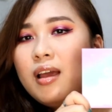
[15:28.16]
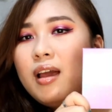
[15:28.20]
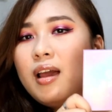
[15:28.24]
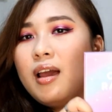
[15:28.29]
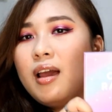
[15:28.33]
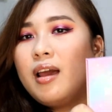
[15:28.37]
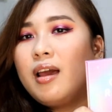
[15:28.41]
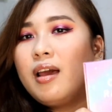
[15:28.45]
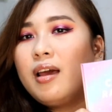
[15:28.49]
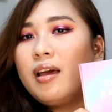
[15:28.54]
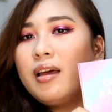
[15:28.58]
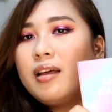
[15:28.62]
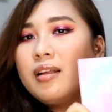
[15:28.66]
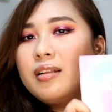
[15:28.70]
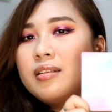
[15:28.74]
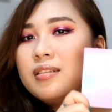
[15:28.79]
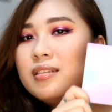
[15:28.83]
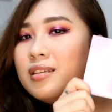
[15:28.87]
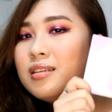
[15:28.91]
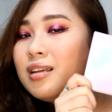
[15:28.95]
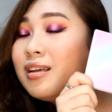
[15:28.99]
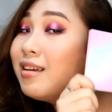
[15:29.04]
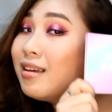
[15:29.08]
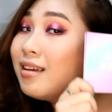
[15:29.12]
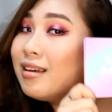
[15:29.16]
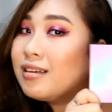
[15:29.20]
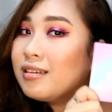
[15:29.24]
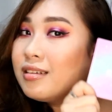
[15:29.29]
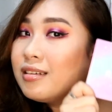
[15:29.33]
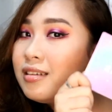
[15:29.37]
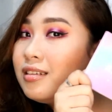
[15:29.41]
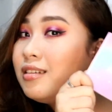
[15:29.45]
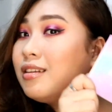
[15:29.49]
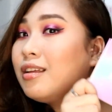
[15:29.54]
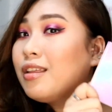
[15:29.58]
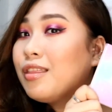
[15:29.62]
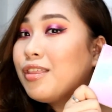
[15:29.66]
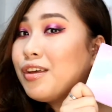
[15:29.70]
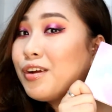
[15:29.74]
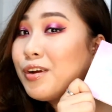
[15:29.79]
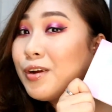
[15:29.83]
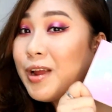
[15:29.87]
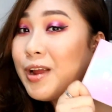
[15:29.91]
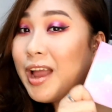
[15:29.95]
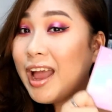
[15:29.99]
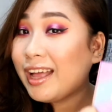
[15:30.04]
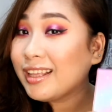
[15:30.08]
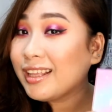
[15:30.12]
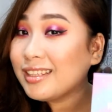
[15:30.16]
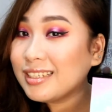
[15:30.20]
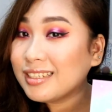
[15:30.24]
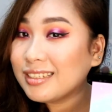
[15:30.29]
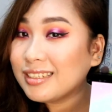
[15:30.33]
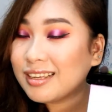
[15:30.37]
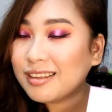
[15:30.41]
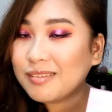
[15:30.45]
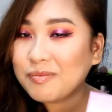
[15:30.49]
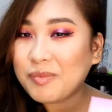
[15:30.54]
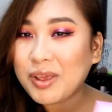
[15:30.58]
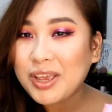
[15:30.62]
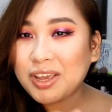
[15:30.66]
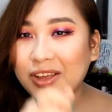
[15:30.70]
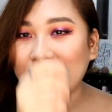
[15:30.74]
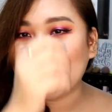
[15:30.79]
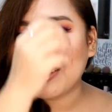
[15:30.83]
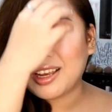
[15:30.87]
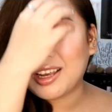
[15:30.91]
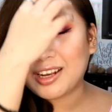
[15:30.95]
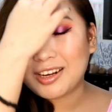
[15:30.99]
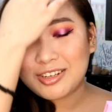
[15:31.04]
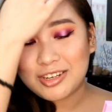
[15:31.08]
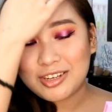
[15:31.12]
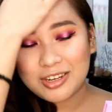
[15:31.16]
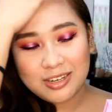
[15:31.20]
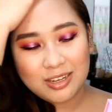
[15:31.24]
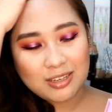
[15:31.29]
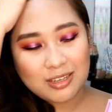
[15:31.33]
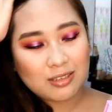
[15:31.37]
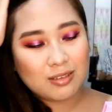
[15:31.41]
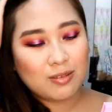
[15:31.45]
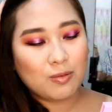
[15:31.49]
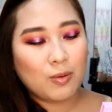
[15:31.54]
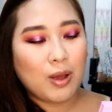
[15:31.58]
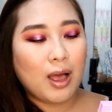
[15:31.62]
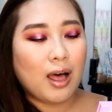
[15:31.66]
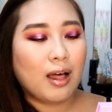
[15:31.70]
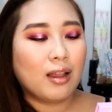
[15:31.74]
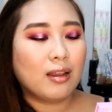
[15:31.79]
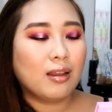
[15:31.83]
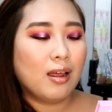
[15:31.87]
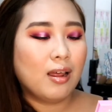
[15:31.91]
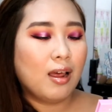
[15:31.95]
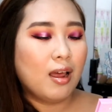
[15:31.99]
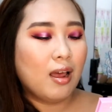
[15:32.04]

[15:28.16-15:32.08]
And another added in my collection as well.